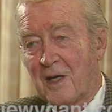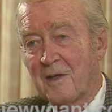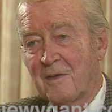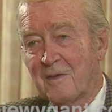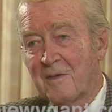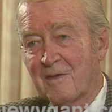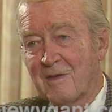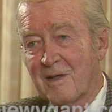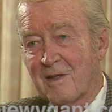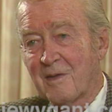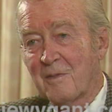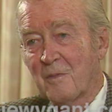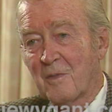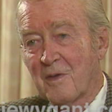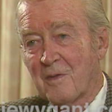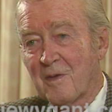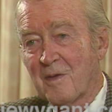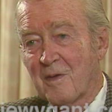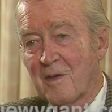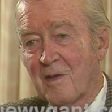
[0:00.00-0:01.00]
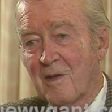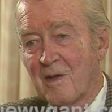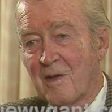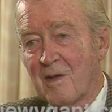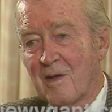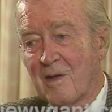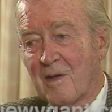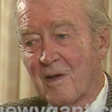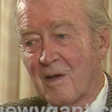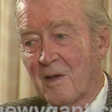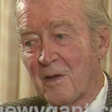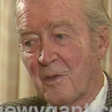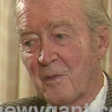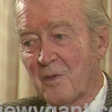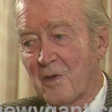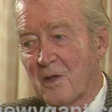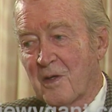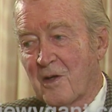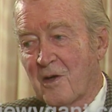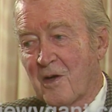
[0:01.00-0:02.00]
I, I was
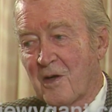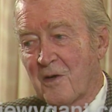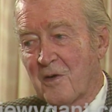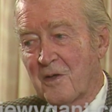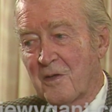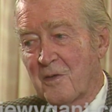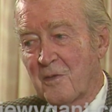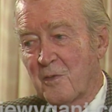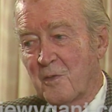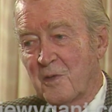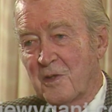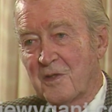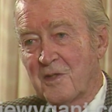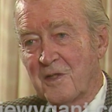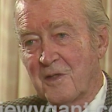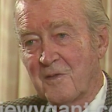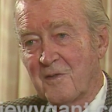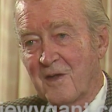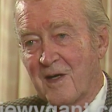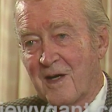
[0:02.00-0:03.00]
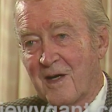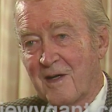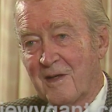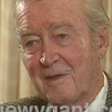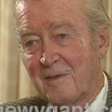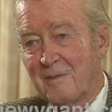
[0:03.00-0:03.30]
very honored to receive that.